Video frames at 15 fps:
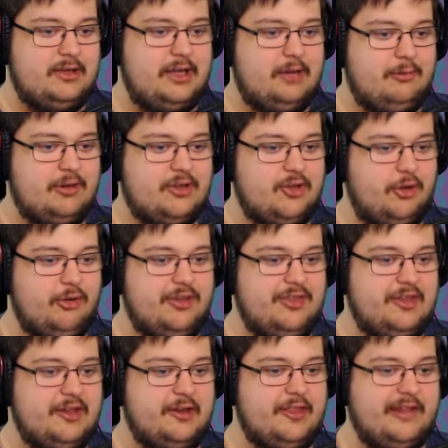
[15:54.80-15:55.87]
I don't want to go
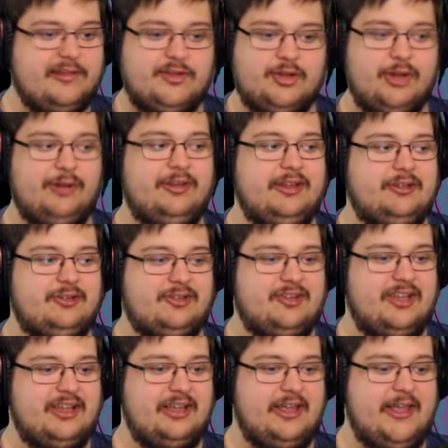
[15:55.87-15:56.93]
in there. That's totally just
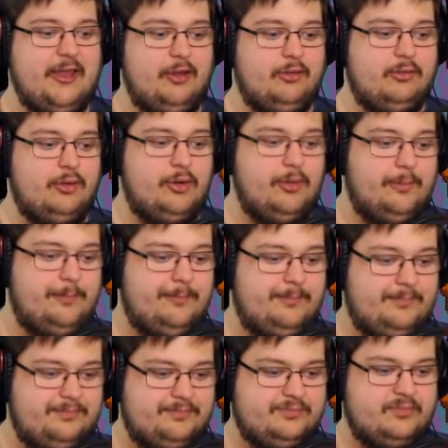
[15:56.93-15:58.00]
like a hella room.
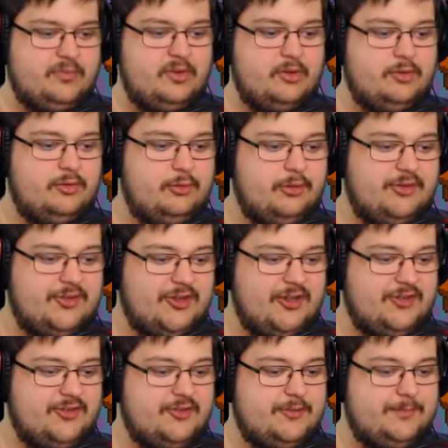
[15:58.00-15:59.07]
So what's
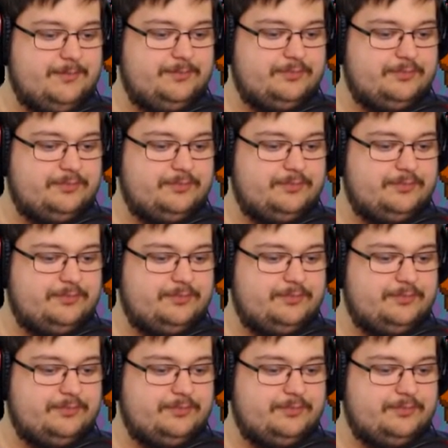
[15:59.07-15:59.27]
this?